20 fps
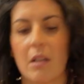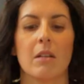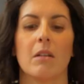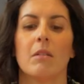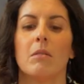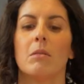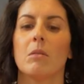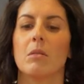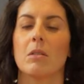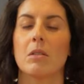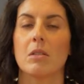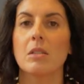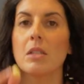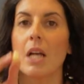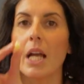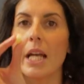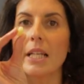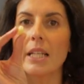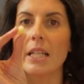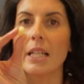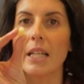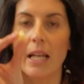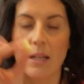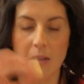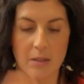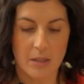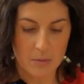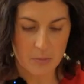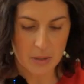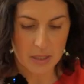oh, it's tiny now, a
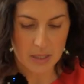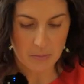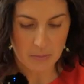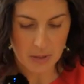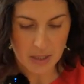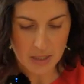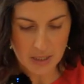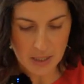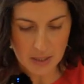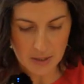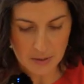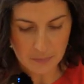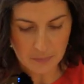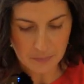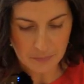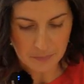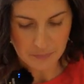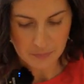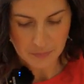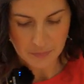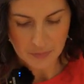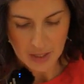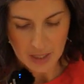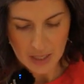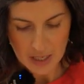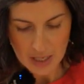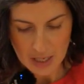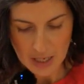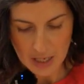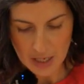little piece of butter.
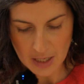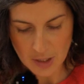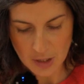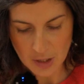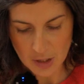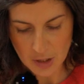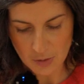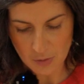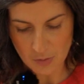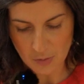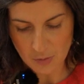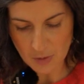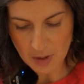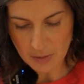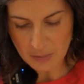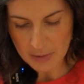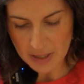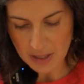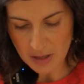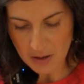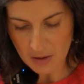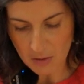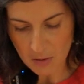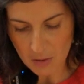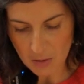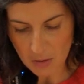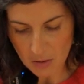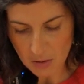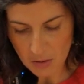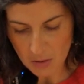And you're just rubbing it
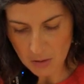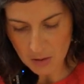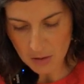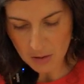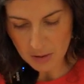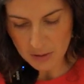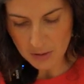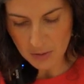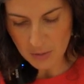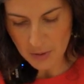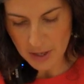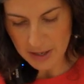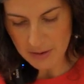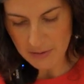all the way